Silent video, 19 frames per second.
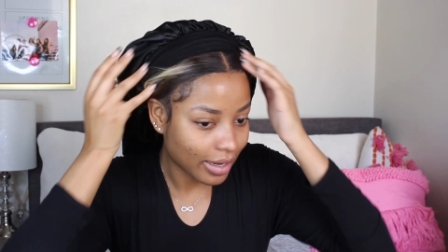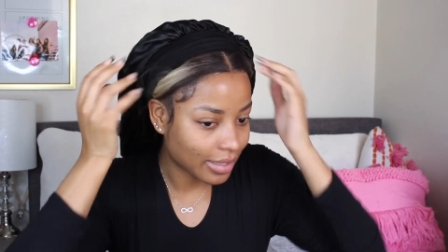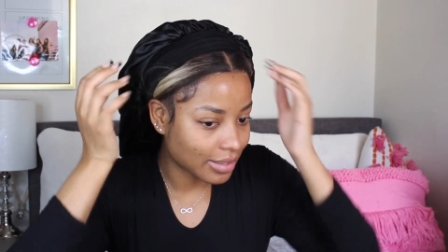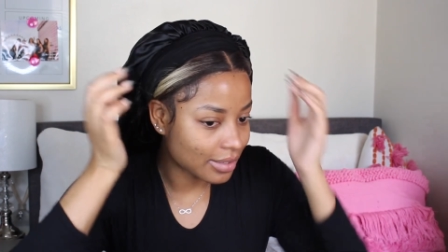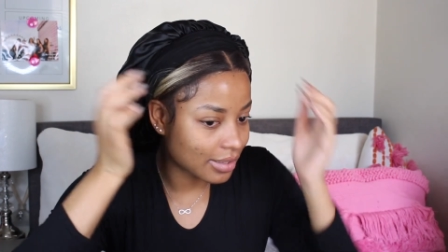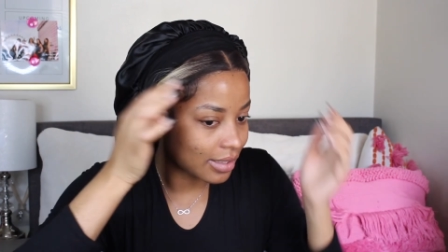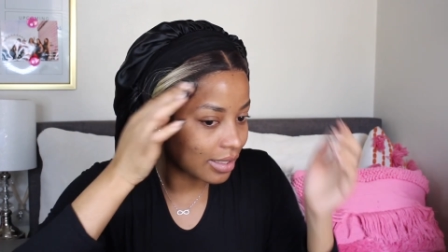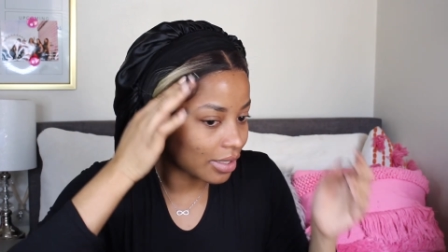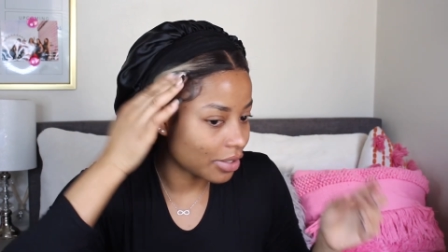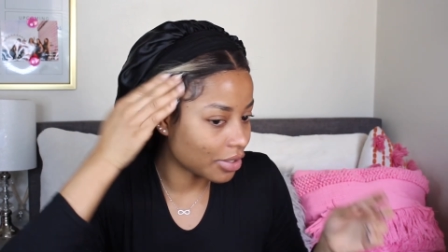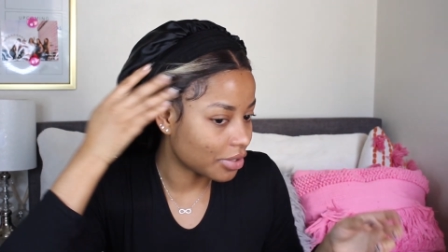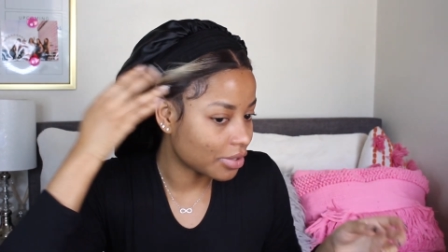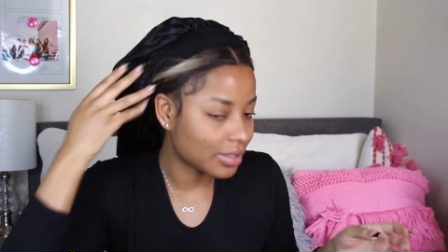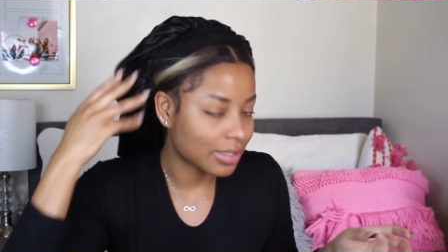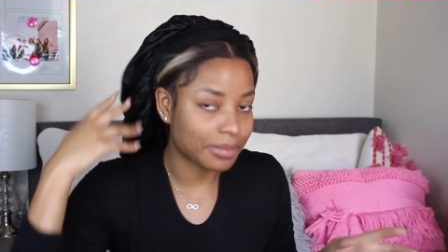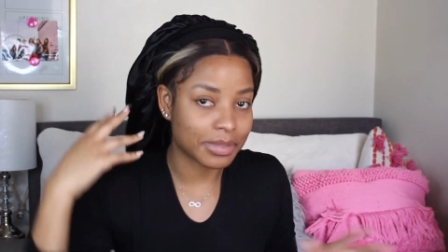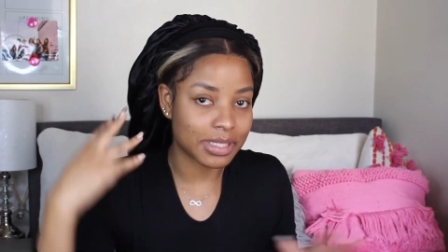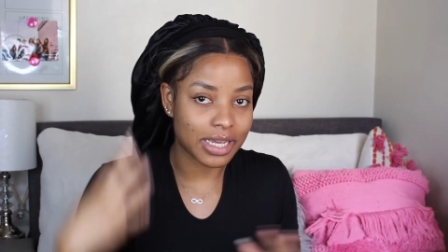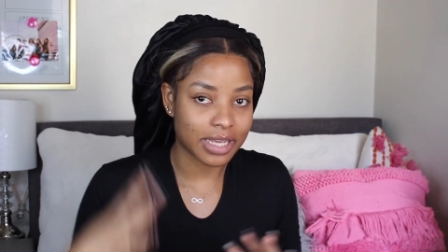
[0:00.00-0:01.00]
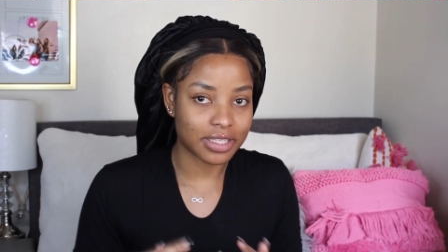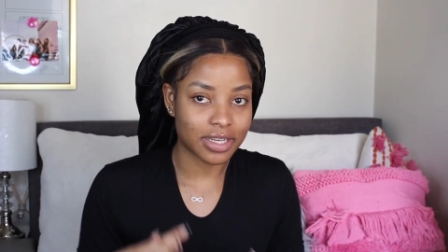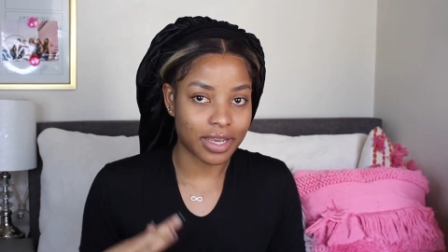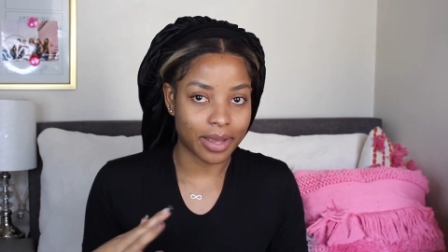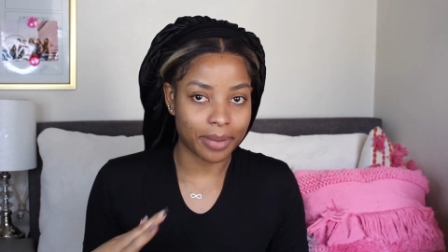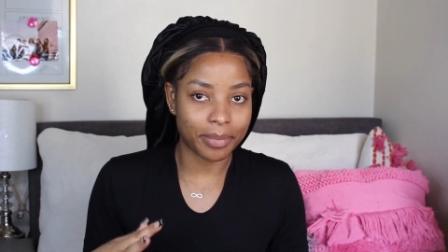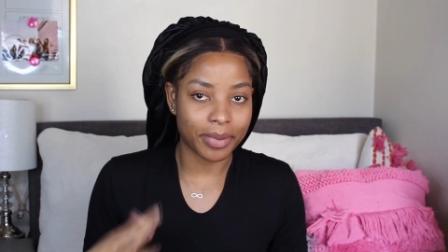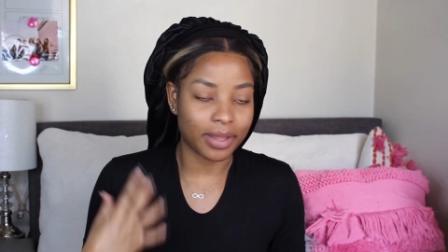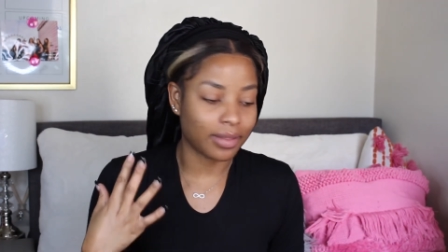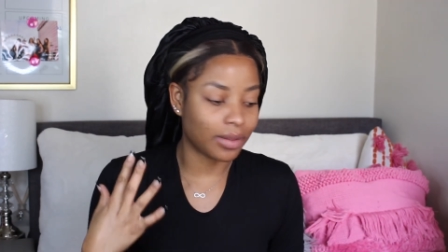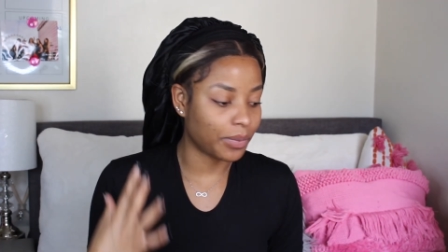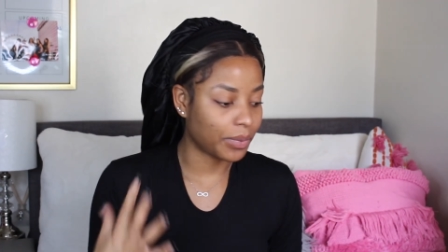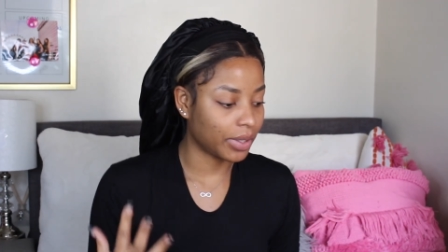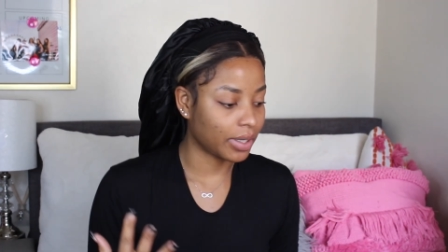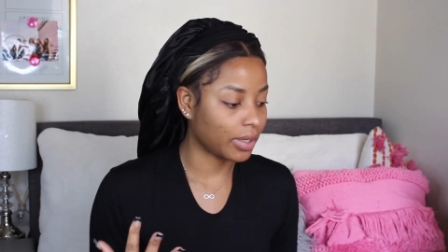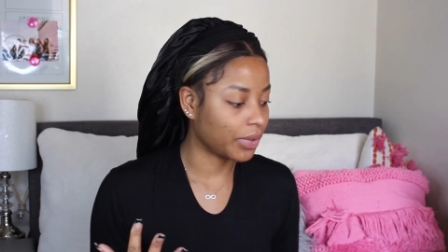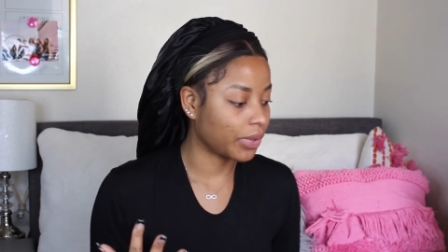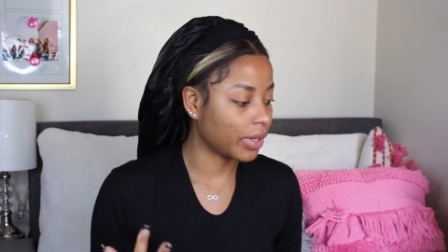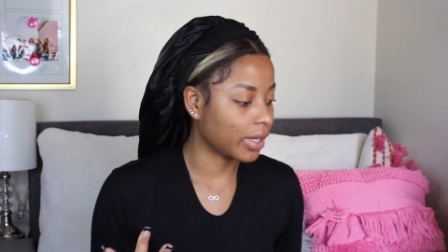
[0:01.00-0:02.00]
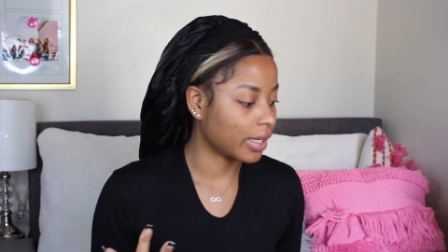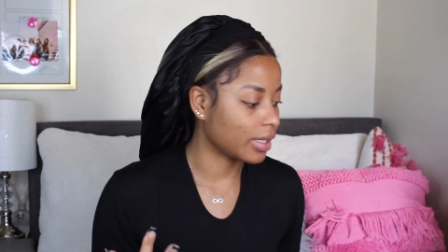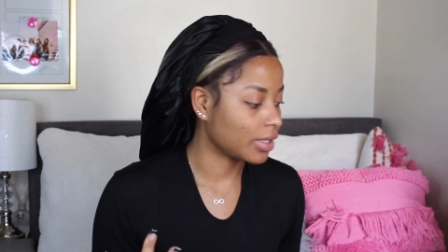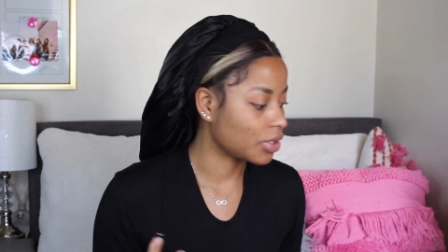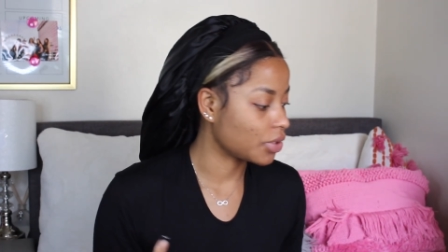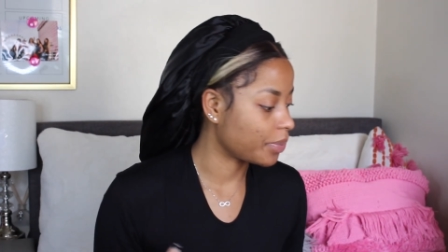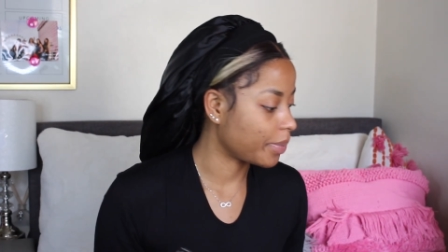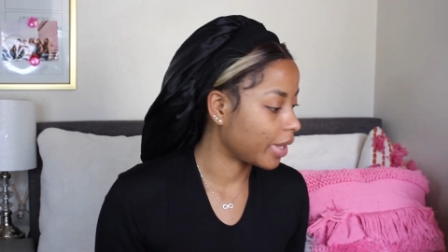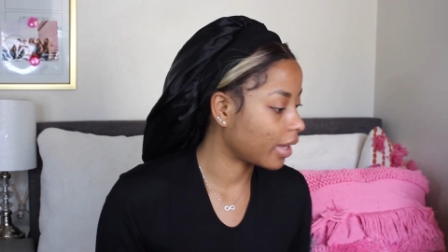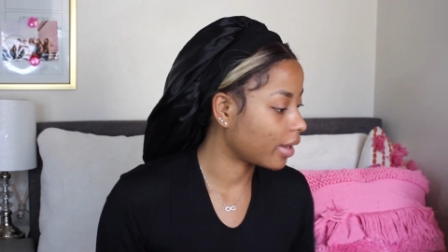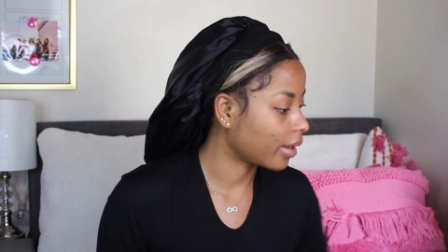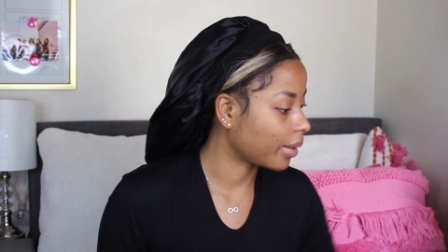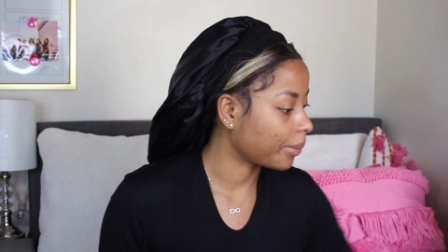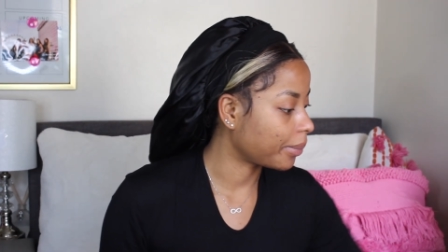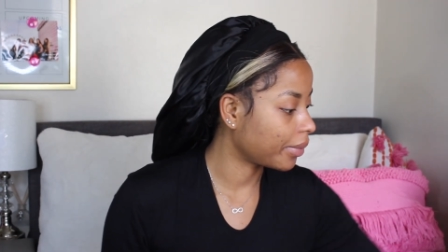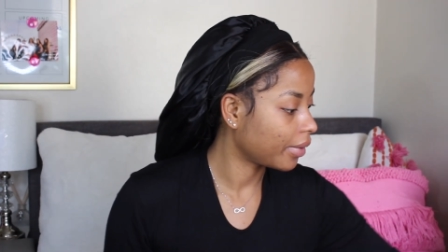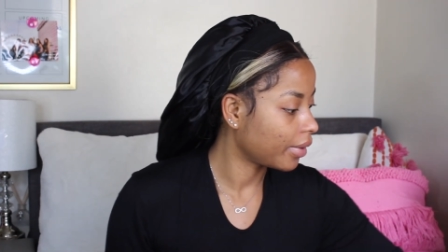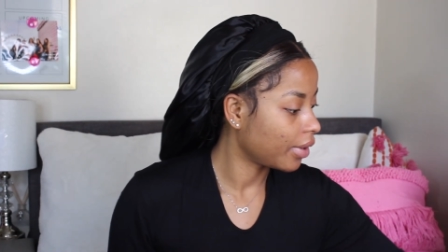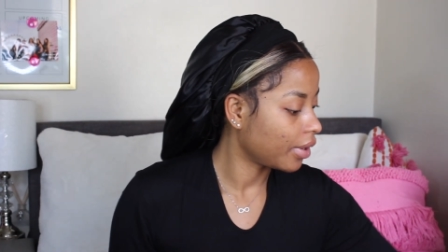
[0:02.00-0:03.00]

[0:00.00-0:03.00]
I just need to do some touch-up and then we're going to go ahead and do makeup.